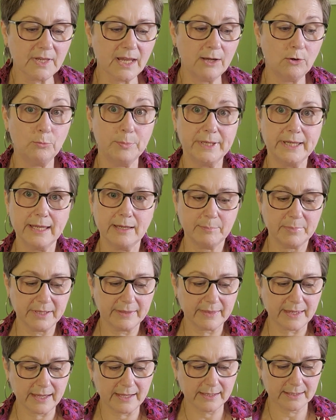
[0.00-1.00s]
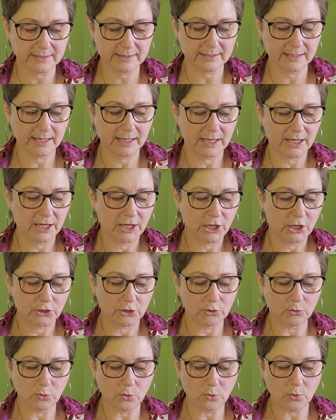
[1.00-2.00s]
We'll be keeping that.
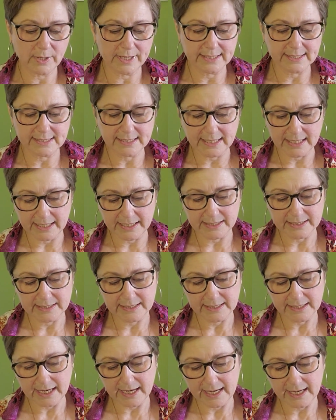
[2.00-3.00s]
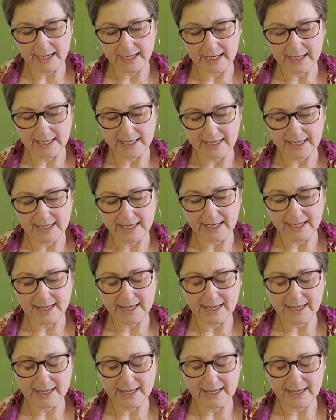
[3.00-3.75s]
You always get a